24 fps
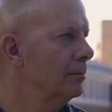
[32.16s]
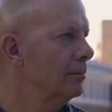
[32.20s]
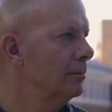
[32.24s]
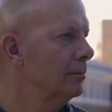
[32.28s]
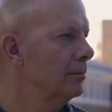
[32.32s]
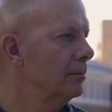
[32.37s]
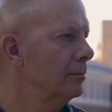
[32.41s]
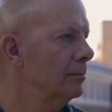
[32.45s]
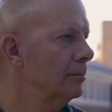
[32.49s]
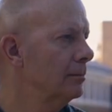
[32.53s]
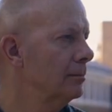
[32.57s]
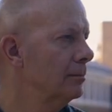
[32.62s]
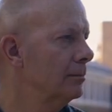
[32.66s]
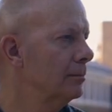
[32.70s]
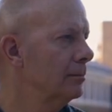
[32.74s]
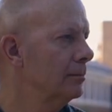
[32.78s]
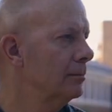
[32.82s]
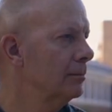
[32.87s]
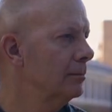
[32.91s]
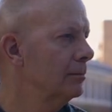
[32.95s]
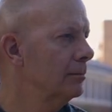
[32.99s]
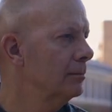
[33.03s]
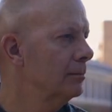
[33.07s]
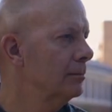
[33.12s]

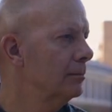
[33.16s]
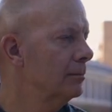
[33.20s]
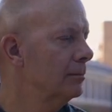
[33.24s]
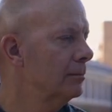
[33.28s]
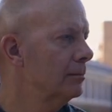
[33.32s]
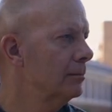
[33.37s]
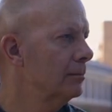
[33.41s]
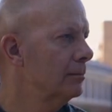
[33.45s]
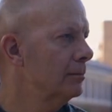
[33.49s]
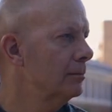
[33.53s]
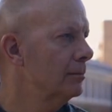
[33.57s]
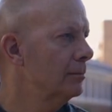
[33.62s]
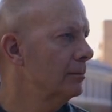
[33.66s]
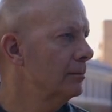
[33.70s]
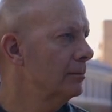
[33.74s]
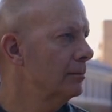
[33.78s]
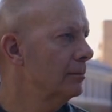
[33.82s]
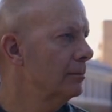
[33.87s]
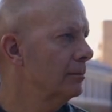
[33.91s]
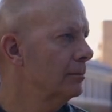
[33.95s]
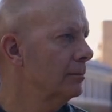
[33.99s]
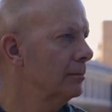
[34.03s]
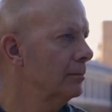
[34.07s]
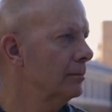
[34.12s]

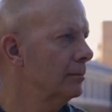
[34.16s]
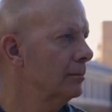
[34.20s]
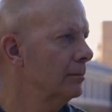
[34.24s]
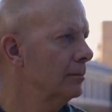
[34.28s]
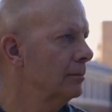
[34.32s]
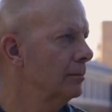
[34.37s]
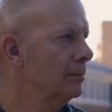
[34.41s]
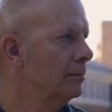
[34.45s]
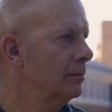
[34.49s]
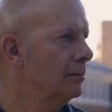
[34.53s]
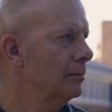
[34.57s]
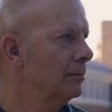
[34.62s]
The person shown says nothing.